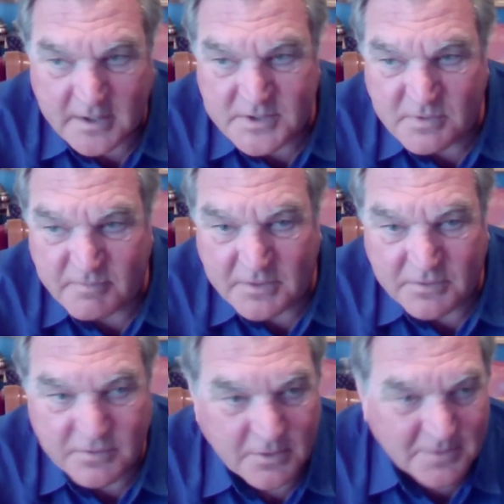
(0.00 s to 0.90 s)
Because we've been
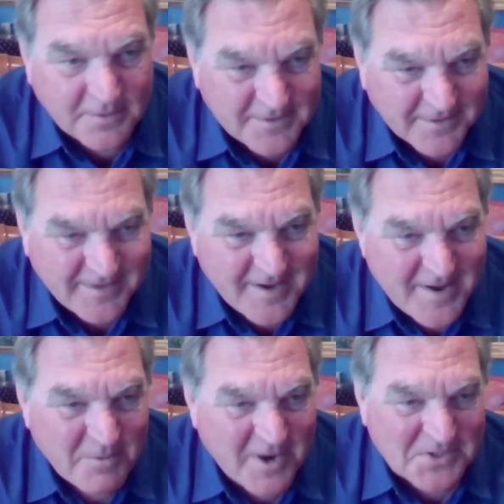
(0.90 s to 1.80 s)
through
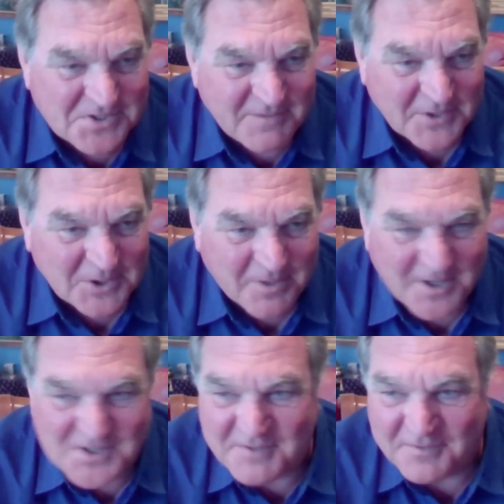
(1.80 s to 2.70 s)
one of the most difficult
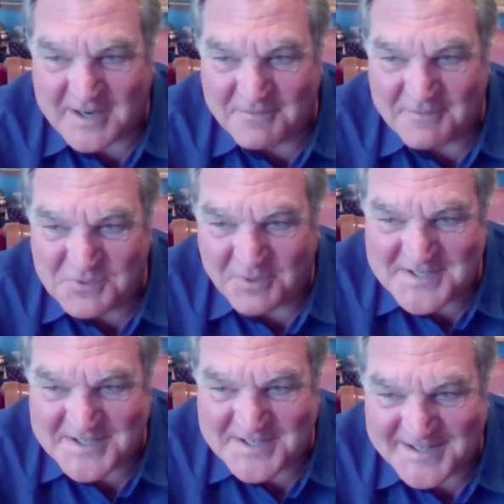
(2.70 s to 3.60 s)
parts of life was
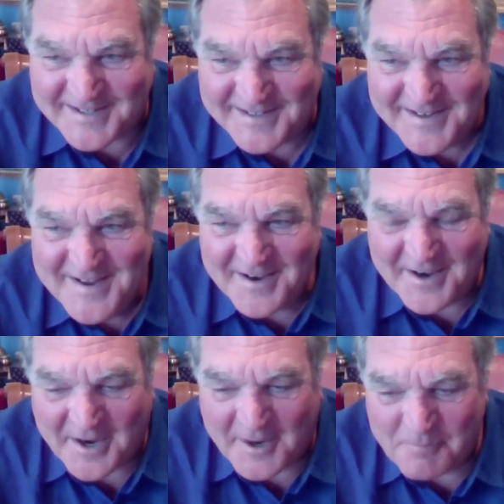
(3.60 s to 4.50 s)
raising a kid,
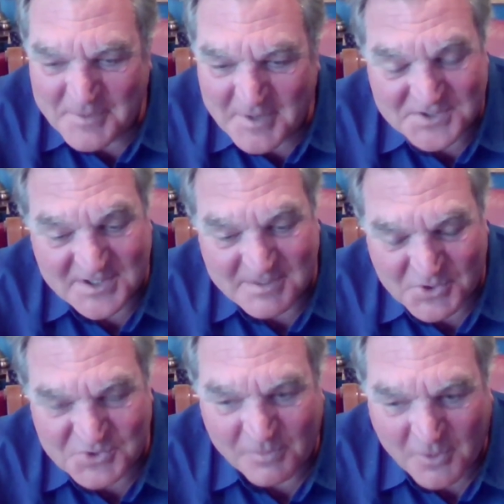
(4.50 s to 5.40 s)
also the
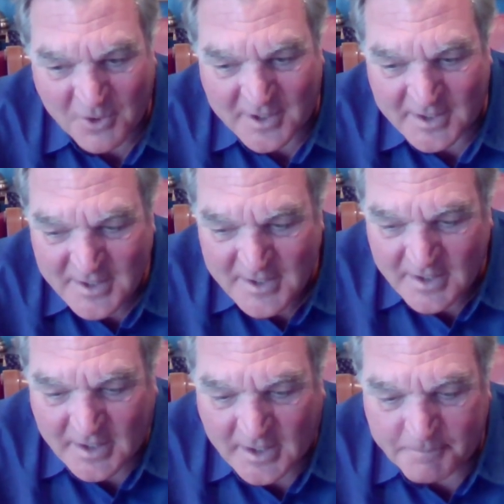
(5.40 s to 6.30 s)
most rewarding.
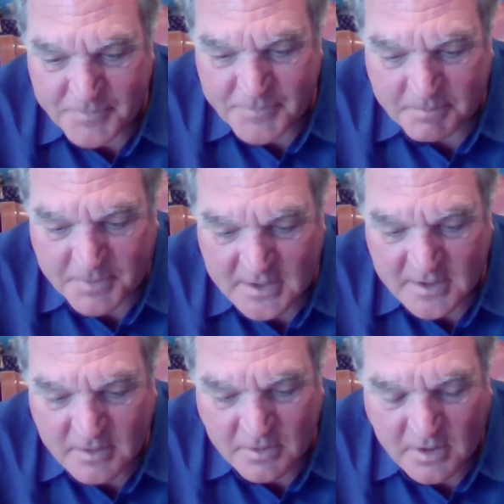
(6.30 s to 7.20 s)

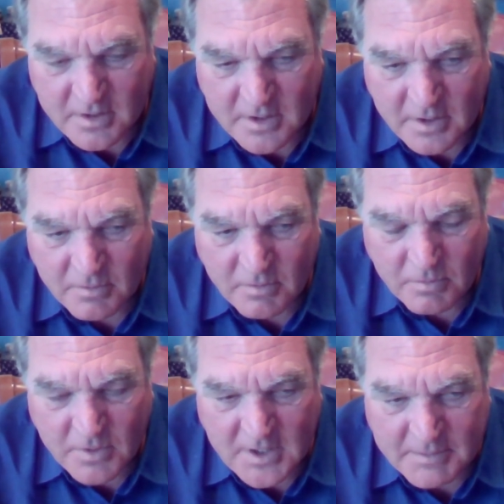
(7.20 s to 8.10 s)
But
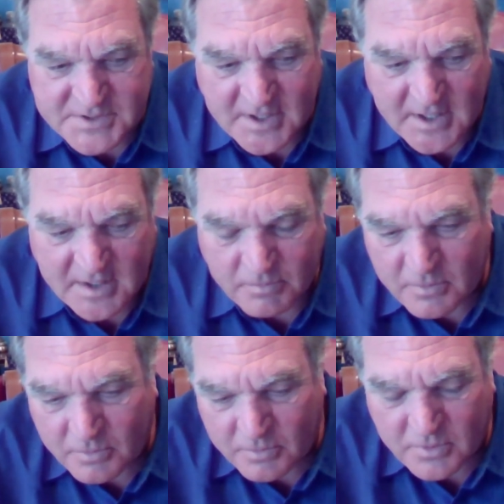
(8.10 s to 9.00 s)
what I would say, and
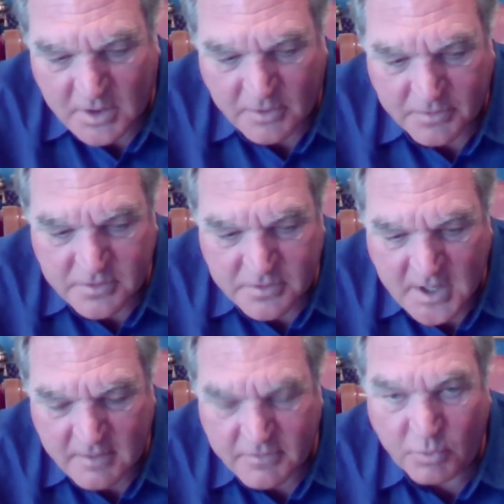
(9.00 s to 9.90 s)

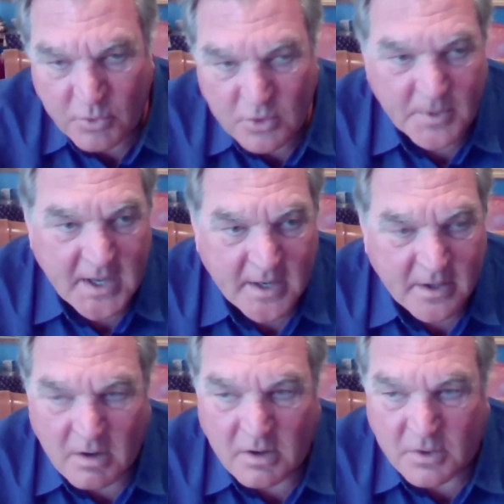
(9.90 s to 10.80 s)
the rule we had in
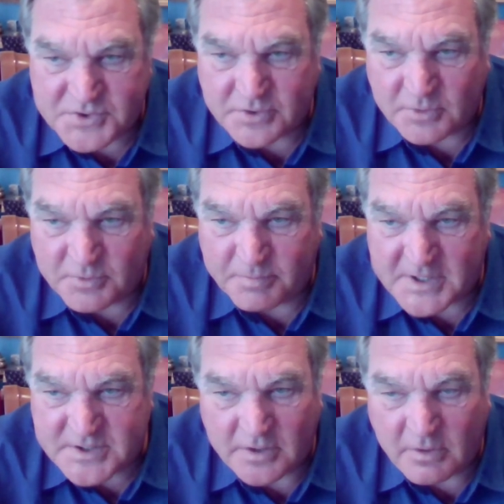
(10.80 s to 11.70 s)
our household with my
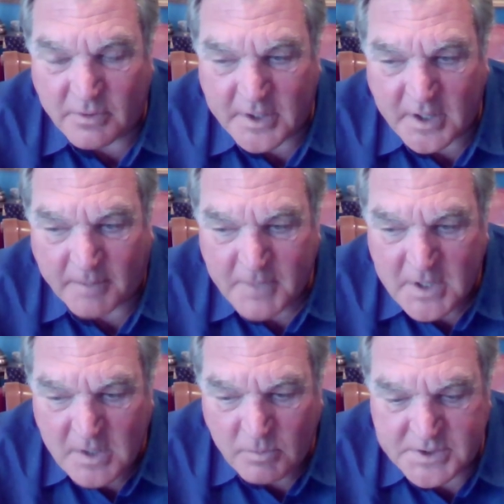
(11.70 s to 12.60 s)
son growing up
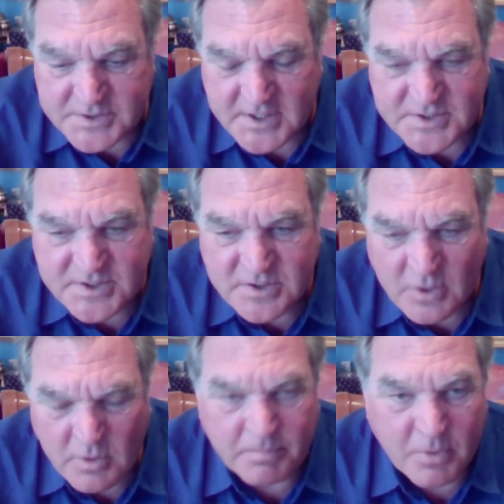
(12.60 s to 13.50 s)
was it's
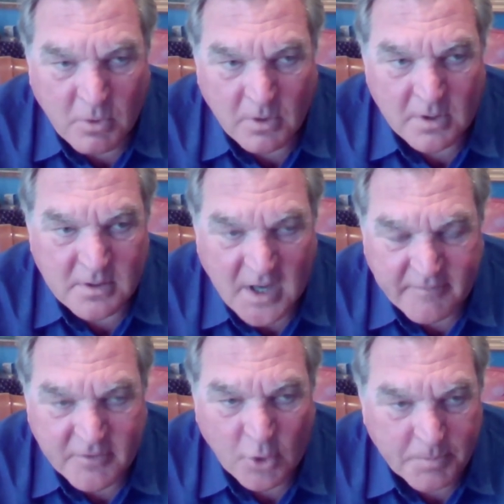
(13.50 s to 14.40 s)
so important to
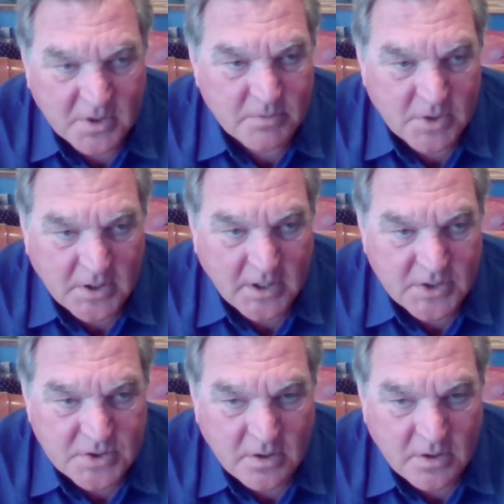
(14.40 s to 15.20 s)
have an open communication.